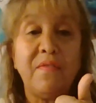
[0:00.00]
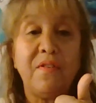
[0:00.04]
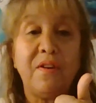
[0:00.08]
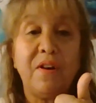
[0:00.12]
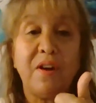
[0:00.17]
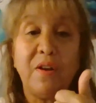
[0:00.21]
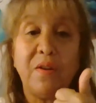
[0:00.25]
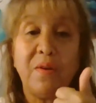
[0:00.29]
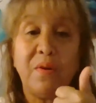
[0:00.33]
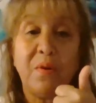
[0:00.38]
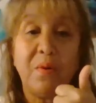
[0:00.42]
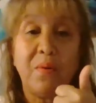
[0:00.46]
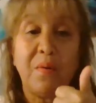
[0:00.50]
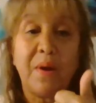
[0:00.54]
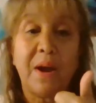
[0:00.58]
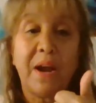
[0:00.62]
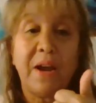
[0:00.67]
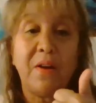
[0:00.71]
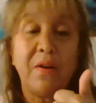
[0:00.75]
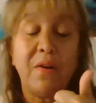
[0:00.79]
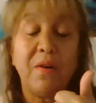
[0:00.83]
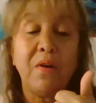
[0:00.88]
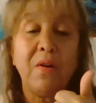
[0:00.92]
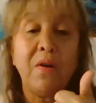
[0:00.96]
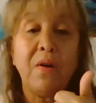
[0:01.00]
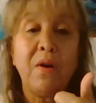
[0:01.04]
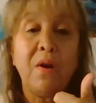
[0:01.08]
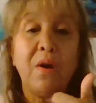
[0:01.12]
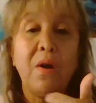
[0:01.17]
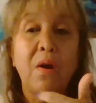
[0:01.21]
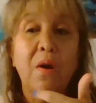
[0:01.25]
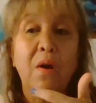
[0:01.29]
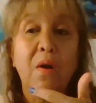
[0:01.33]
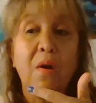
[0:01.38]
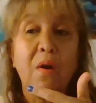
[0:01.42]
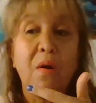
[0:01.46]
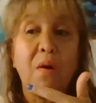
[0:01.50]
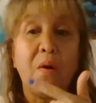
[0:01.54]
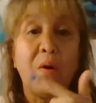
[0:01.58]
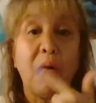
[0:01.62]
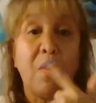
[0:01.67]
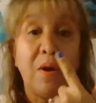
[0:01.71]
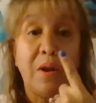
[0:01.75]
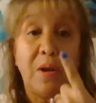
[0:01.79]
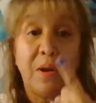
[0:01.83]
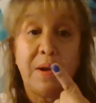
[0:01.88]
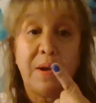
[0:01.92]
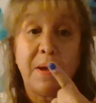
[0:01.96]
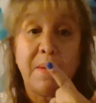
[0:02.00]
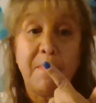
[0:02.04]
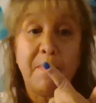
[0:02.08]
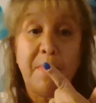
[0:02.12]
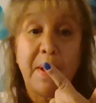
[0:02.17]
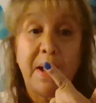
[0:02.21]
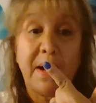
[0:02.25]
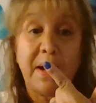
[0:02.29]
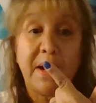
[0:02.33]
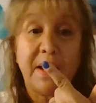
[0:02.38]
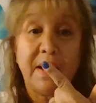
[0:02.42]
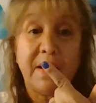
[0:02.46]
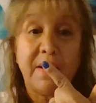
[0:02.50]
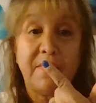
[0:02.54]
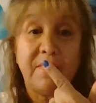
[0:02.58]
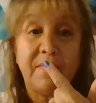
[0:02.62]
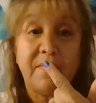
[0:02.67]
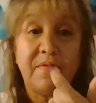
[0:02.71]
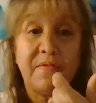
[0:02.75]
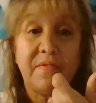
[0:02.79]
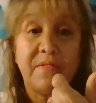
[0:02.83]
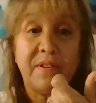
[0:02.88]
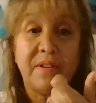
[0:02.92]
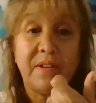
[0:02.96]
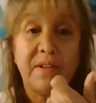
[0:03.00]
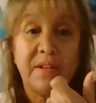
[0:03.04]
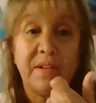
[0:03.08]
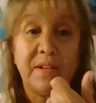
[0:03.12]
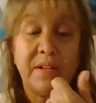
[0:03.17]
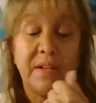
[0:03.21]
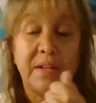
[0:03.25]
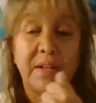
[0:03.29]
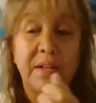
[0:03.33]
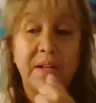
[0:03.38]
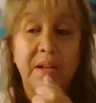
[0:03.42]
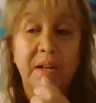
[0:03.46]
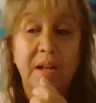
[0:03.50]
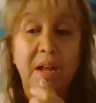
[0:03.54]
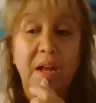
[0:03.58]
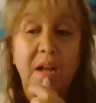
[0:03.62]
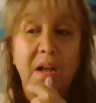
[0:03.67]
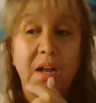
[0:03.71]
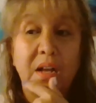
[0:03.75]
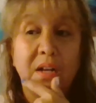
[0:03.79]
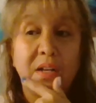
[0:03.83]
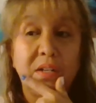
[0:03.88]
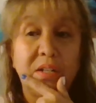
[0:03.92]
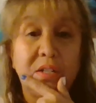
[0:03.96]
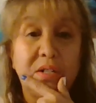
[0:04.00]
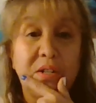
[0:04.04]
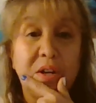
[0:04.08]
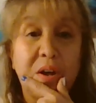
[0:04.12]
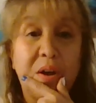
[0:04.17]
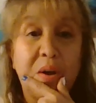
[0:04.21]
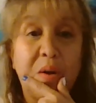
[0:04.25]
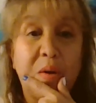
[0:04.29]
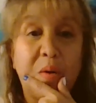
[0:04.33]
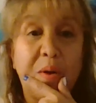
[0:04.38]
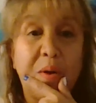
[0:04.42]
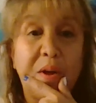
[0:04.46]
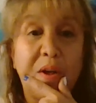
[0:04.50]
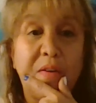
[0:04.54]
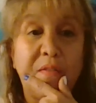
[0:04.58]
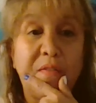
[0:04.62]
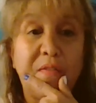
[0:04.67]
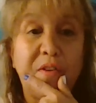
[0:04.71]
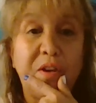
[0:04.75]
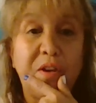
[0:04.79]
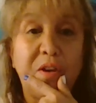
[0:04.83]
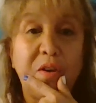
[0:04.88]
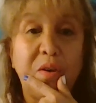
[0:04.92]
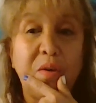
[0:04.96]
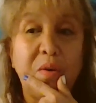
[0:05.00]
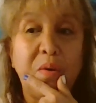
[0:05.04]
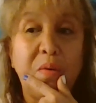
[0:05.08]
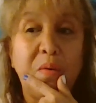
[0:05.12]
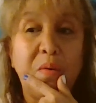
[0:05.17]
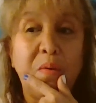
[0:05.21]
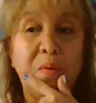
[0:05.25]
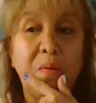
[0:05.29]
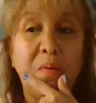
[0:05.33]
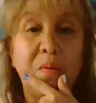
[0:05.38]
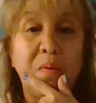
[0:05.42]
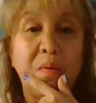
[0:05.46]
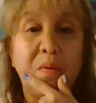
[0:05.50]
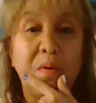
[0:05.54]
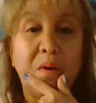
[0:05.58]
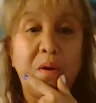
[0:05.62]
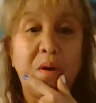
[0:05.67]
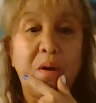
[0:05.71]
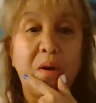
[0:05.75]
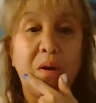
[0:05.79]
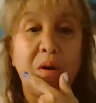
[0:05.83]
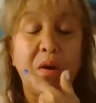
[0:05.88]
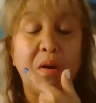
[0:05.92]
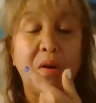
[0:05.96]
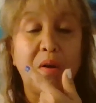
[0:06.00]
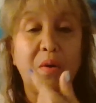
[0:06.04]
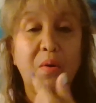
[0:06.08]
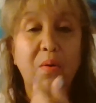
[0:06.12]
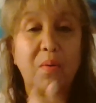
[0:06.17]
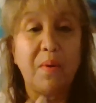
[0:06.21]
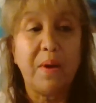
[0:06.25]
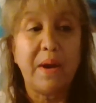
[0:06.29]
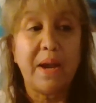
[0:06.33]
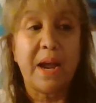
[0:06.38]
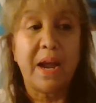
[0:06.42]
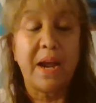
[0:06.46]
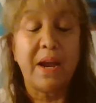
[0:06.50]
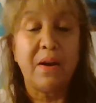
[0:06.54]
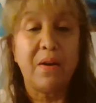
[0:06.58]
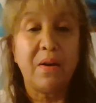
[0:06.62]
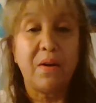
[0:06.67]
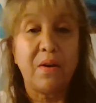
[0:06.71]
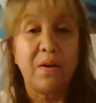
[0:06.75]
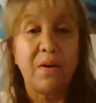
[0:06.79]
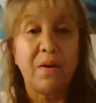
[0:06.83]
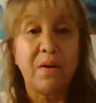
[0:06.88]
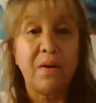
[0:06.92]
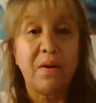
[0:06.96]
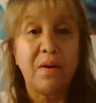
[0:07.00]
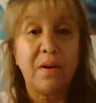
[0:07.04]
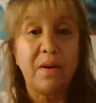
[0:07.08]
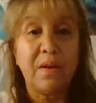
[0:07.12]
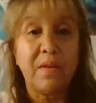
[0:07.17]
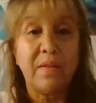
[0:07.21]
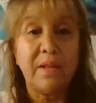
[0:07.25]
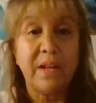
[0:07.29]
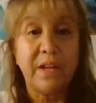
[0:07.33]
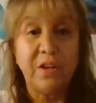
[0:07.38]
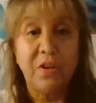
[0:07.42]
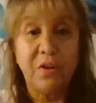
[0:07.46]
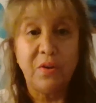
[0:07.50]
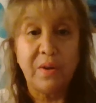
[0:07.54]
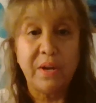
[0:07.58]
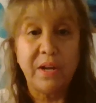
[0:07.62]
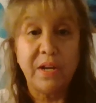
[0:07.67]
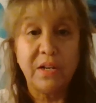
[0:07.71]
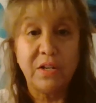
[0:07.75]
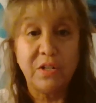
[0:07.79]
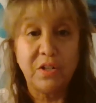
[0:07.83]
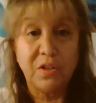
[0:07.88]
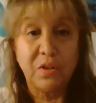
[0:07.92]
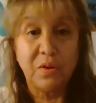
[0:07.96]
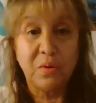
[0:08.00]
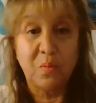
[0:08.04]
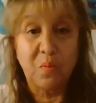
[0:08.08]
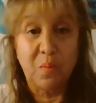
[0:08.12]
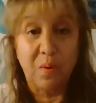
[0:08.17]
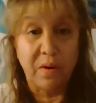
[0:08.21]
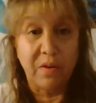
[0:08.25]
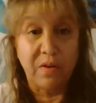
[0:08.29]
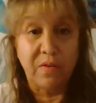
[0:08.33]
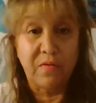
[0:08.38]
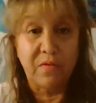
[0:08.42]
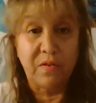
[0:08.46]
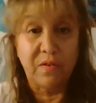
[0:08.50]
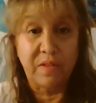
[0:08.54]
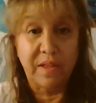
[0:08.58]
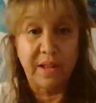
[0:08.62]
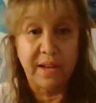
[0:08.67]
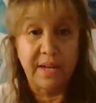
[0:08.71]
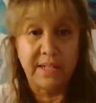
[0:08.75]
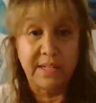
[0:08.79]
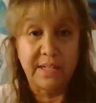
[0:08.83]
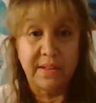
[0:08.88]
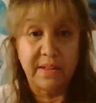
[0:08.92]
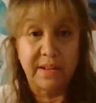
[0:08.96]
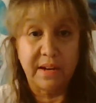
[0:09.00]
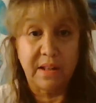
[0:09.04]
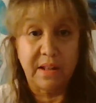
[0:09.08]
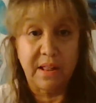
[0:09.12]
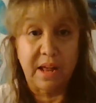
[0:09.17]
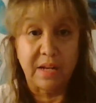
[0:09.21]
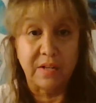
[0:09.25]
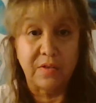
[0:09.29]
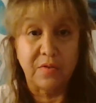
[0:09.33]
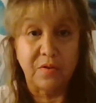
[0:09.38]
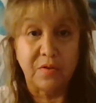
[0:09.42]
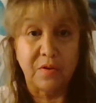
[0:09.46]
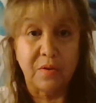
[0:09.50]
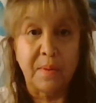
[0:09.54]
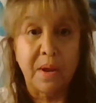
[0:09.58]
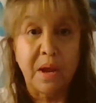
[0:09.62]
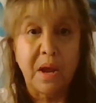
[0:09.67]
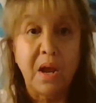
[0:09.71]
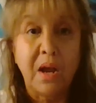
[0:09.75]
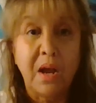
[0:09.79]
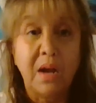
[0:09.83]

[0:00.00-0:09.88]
Are you a creator? Or are you competitive? So if you are a creator, then you can do wonderful things in the classroom.